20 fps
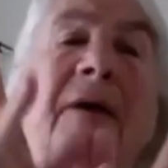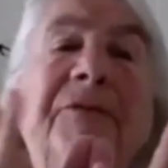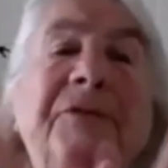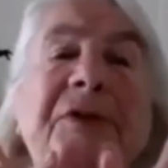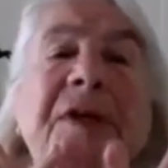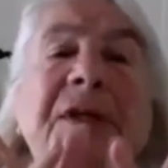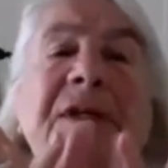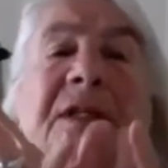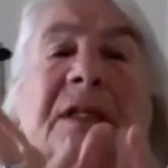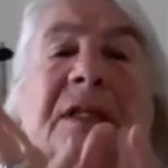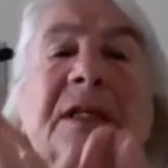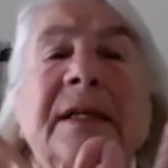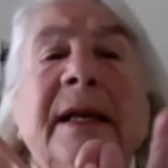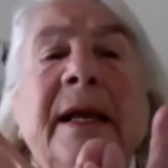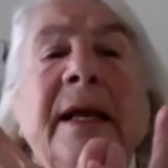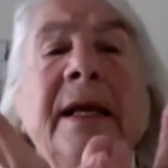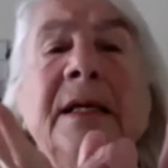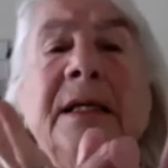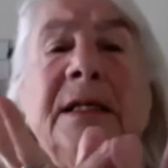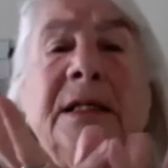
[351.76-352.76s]
of this
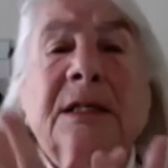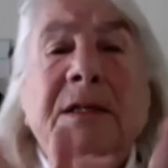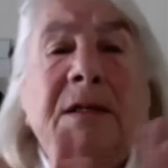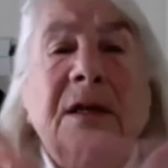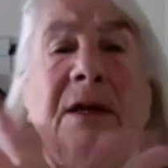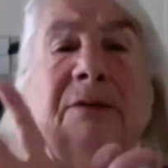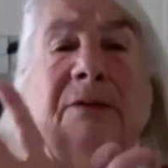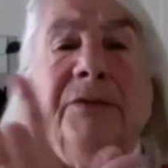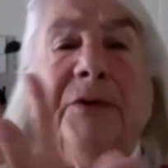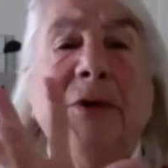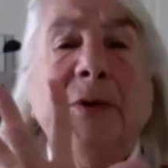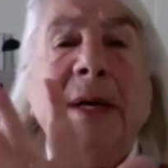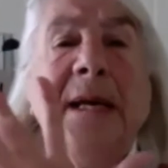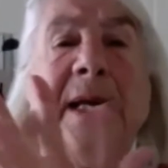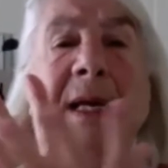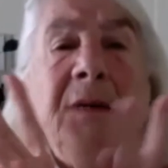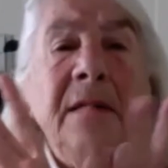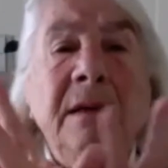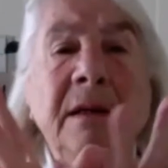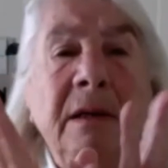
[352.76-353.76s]
nest of
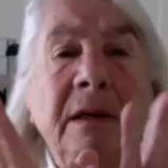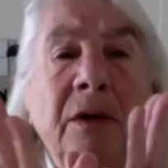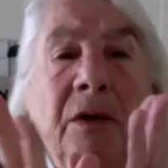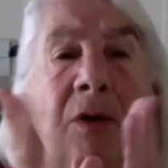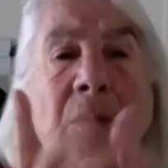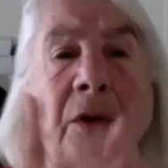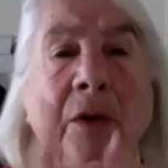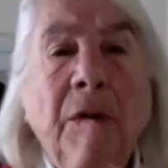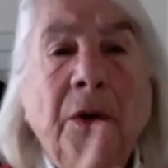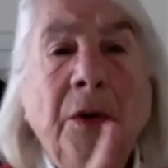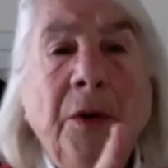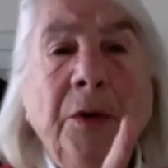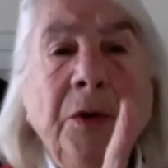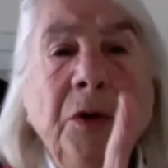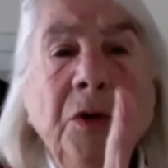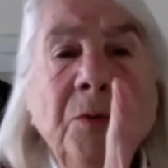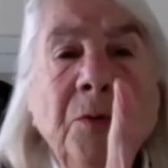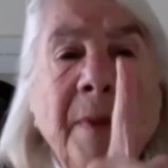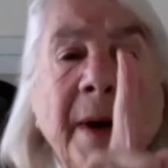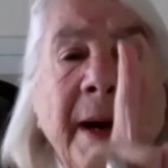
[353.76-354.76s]
green, you